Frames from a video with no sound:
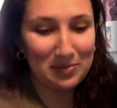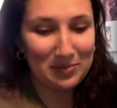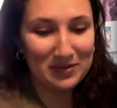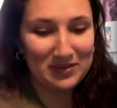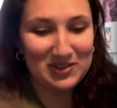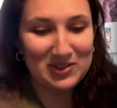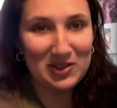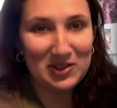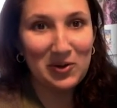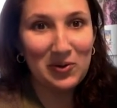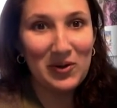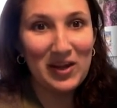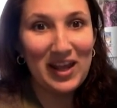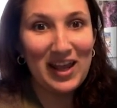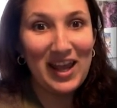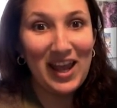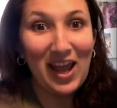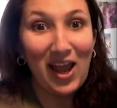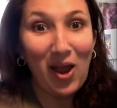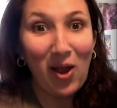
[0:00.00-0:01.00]
So,
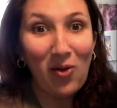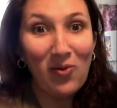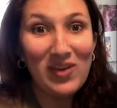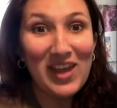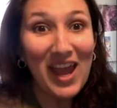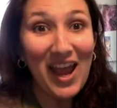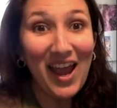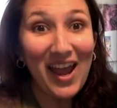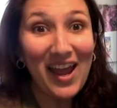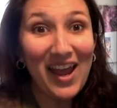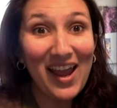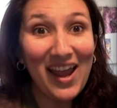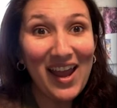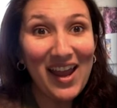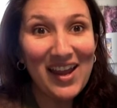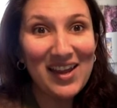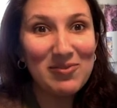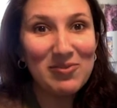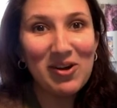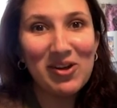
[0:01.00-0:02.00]
yay,
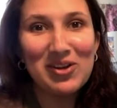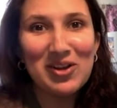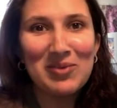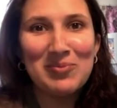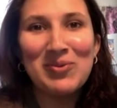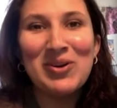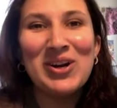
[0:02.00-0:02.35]
welcome.